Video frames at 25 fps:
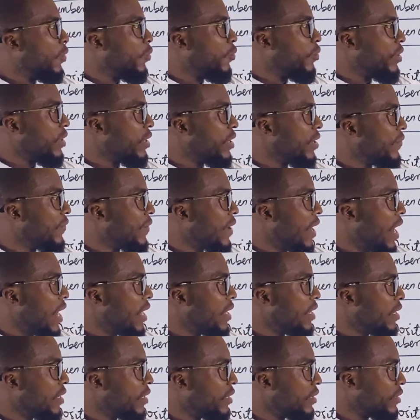We keep
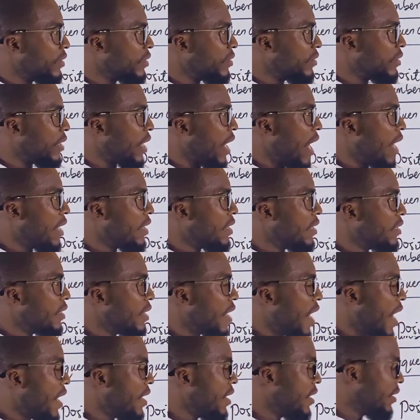adding, adding,
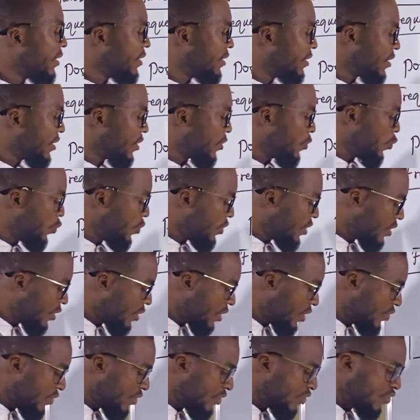adding till we
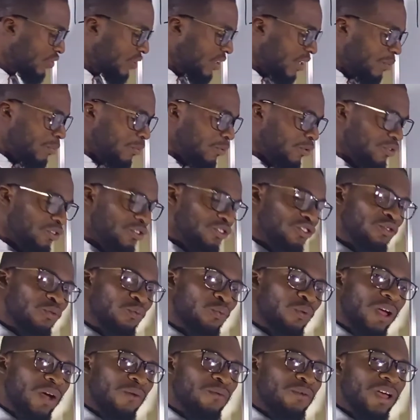reach a
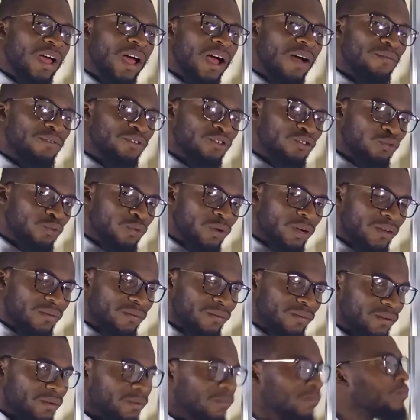position where we have
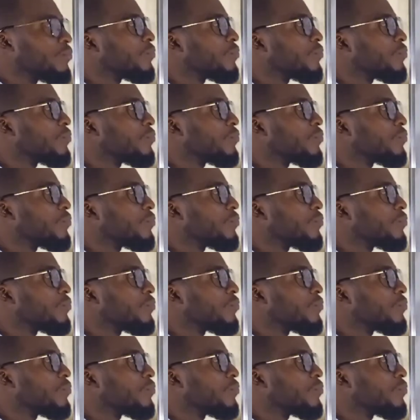12.